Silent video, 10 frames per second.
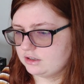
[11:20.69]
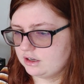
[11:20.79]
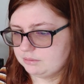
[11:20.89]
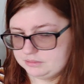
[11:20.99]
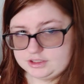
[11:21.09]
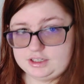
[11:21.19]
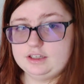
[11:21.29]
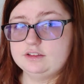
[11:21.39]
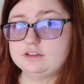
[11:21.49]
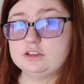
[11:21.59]
Um, a
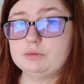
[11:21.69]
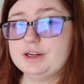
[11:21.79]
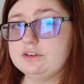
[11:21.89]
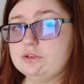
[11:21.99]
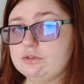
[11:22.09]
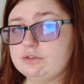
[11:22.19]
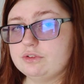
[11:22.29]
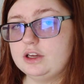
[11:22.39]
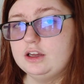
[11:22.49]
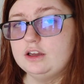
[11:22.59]
keel is a good way to f-
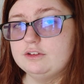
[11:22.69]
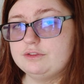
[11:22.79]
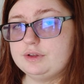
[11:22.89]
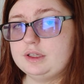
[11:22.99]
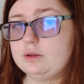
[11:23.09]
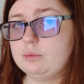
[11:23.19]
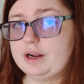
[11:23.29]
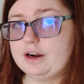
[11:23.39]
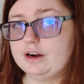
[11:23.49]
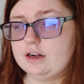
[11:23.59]
feel
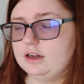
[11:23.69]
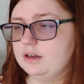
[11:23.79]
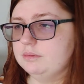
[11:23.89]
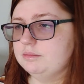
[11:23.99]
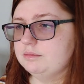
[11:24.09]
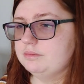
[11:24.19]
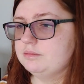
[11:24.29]
where um,